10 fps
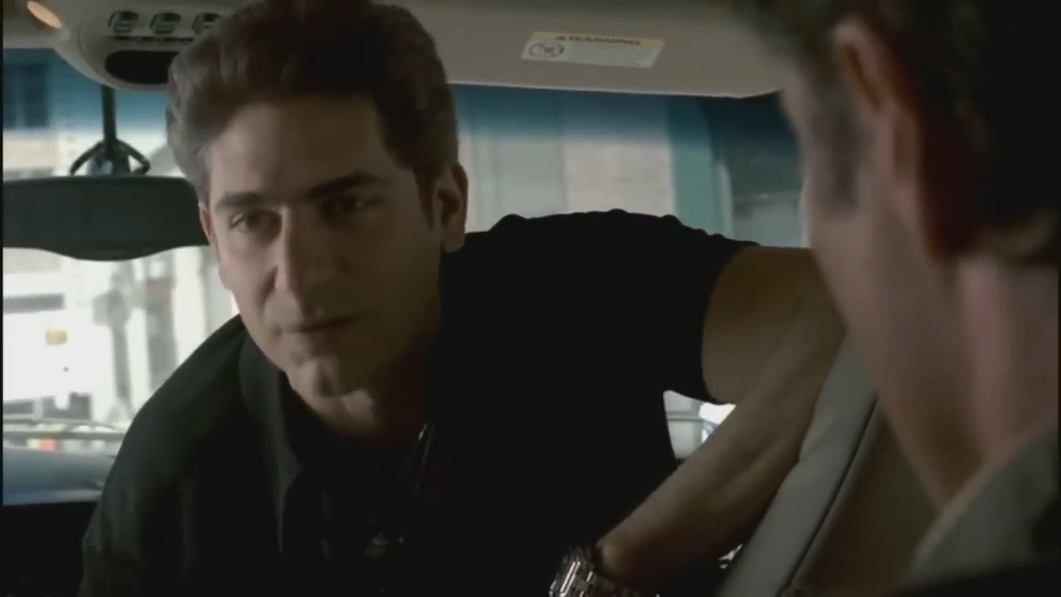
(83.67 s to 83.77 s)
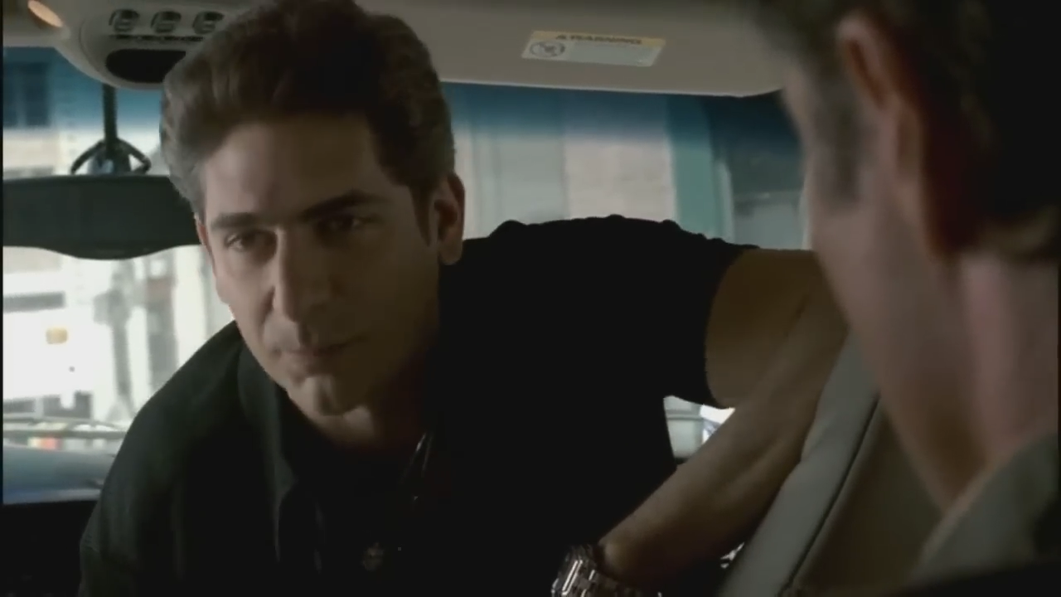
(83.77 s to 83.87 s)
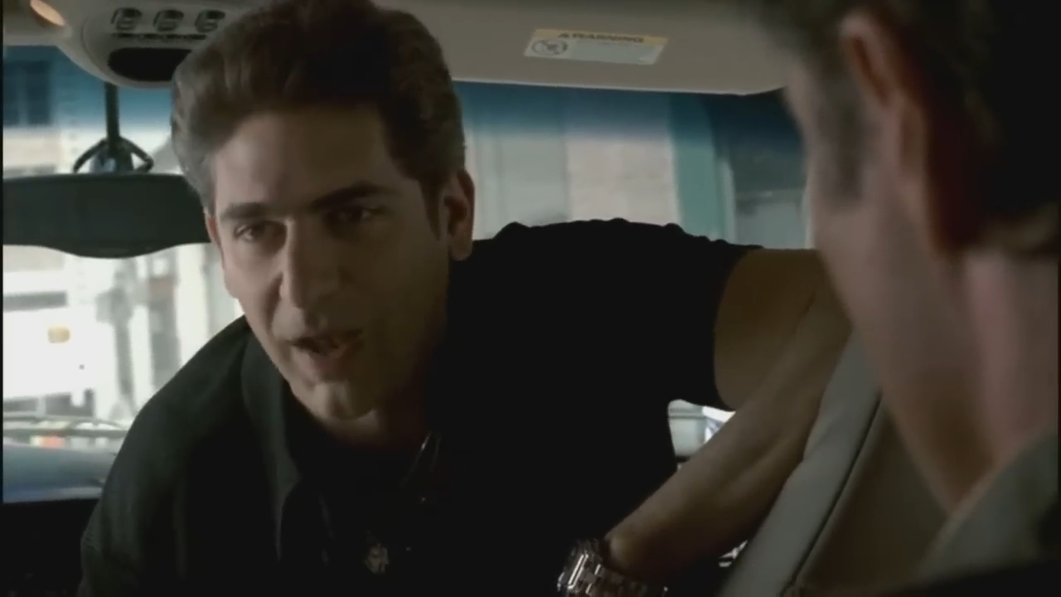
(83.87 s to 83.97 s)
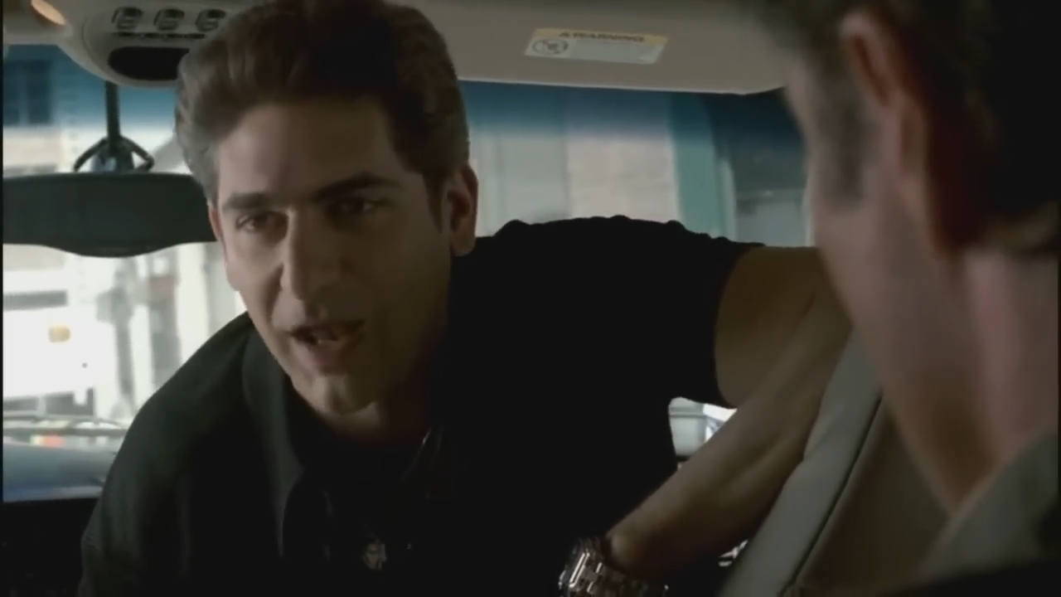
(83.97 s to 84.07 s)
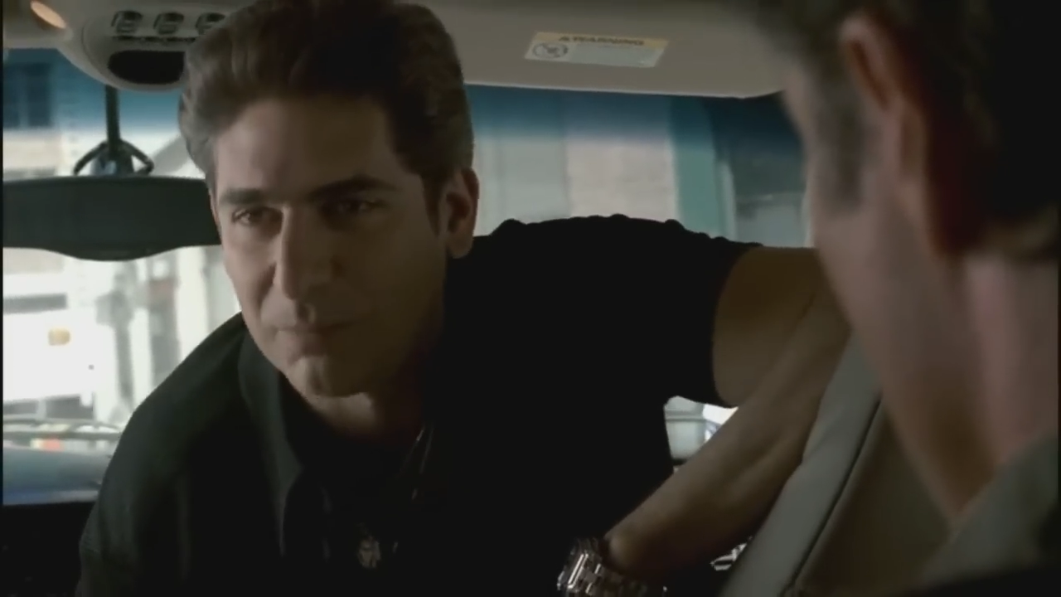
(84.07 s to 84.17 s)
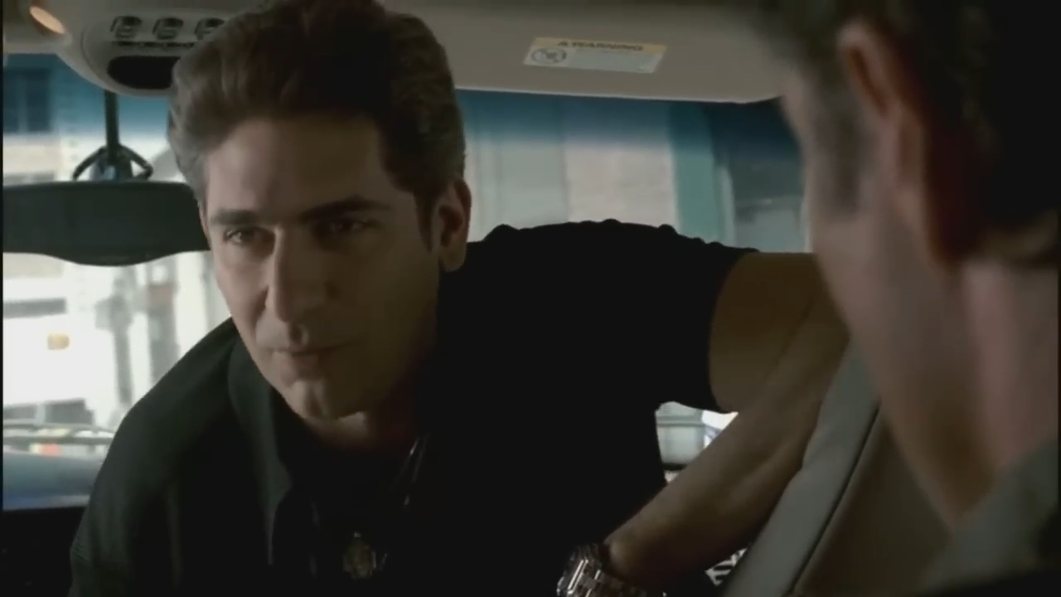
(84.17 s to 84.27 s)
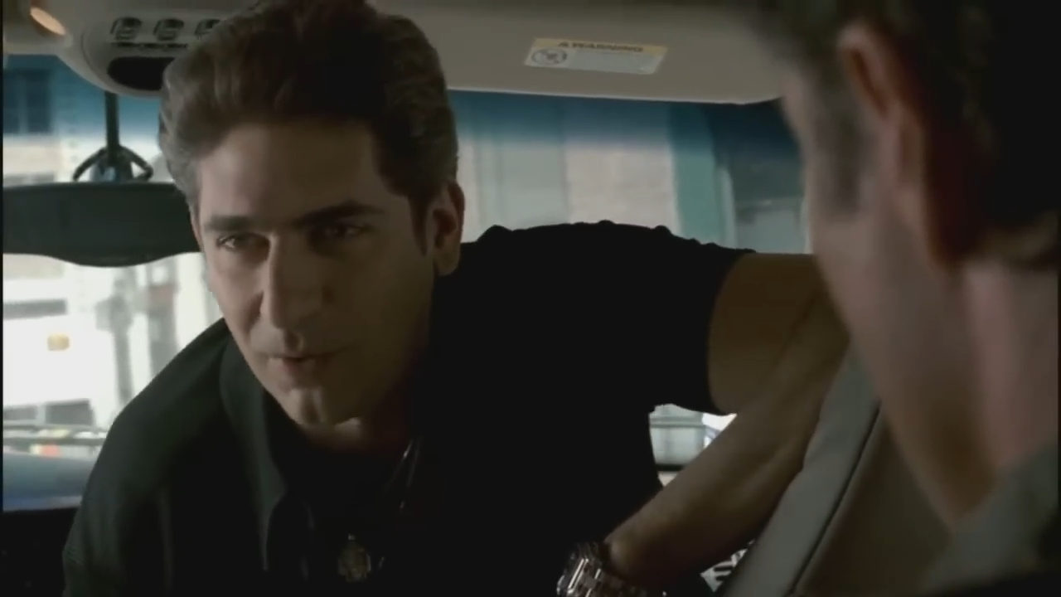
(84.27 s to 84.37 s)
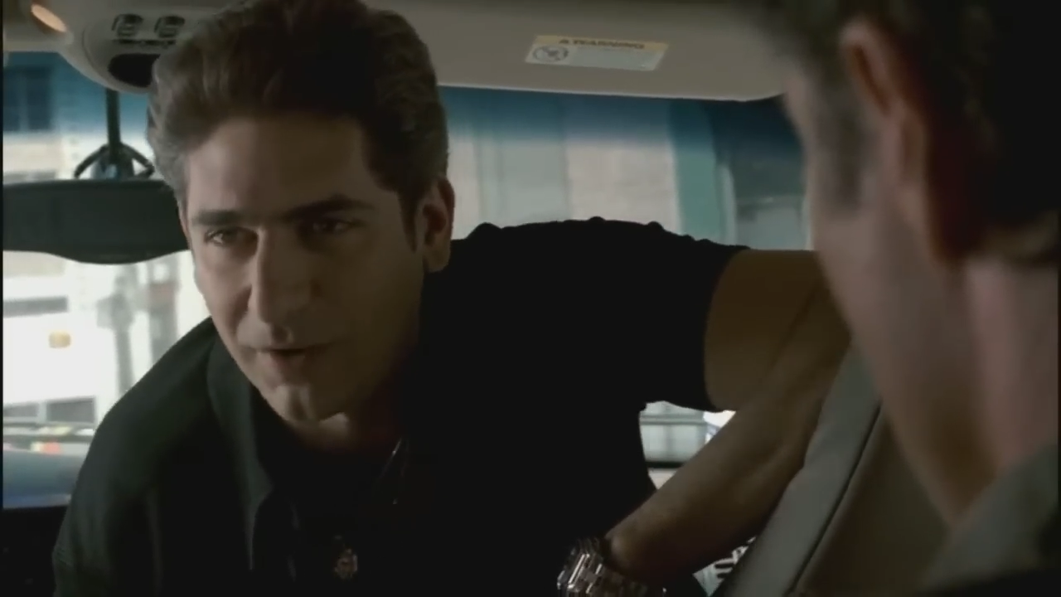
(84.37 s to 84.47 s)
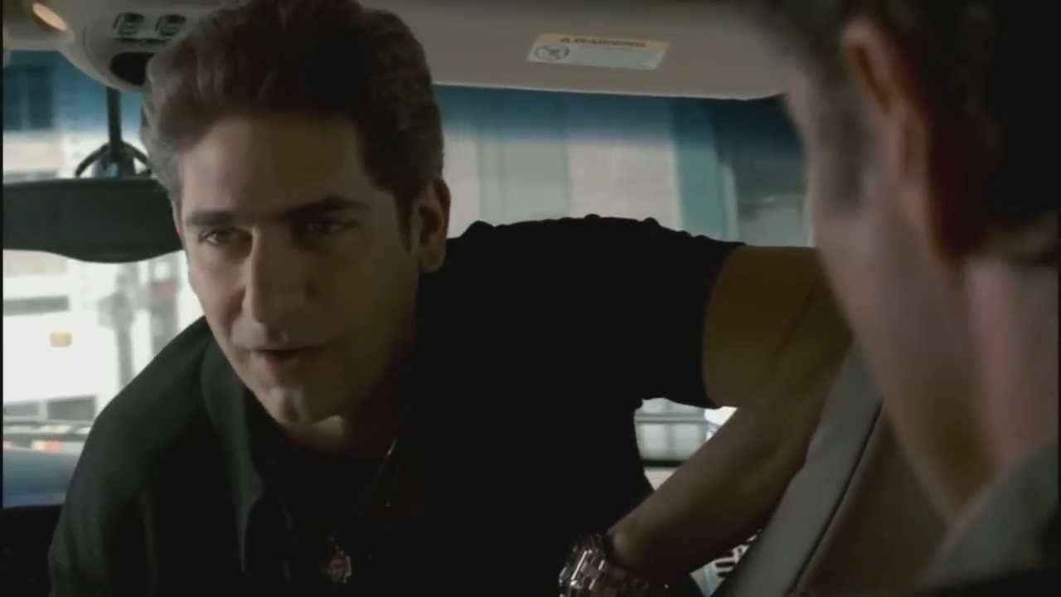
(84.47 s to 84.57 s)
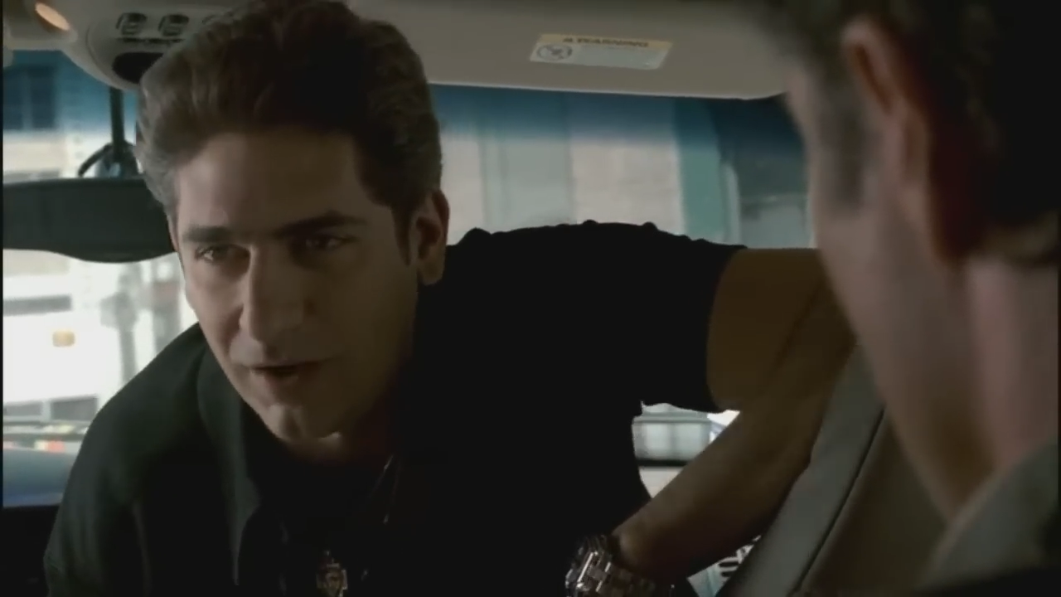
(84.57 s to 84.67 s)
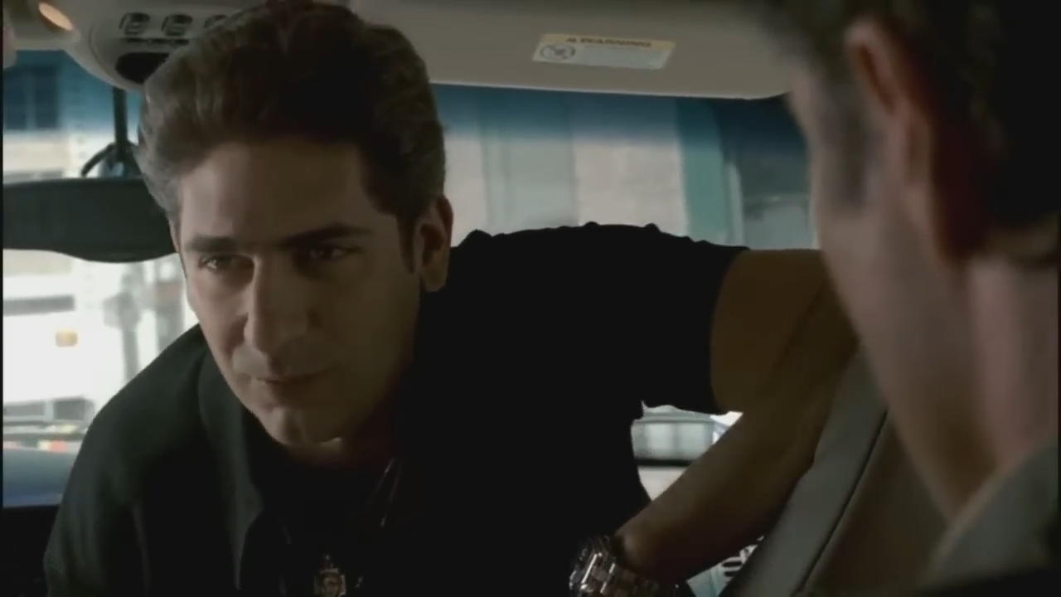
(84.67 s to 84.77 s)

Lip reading: He's a bad boy,